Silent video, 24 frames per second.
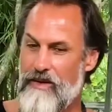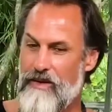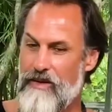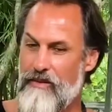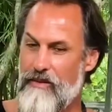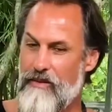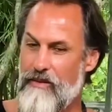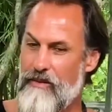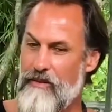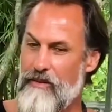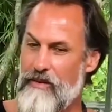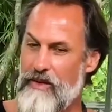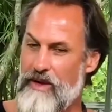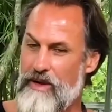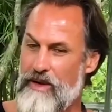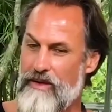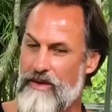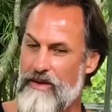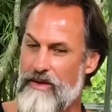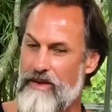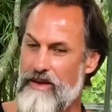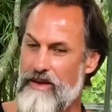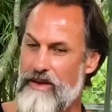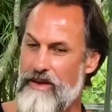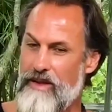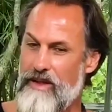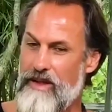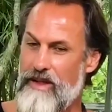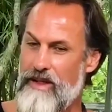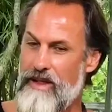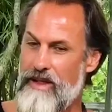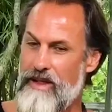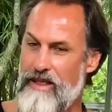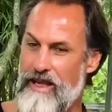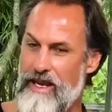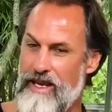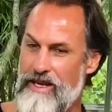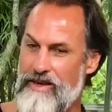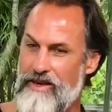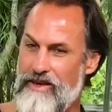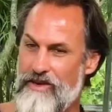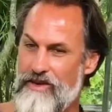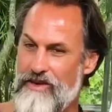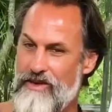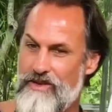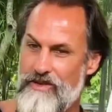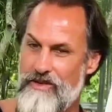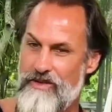well, then
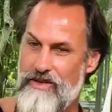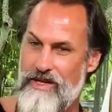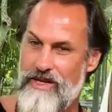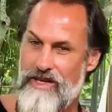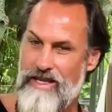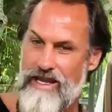you're doing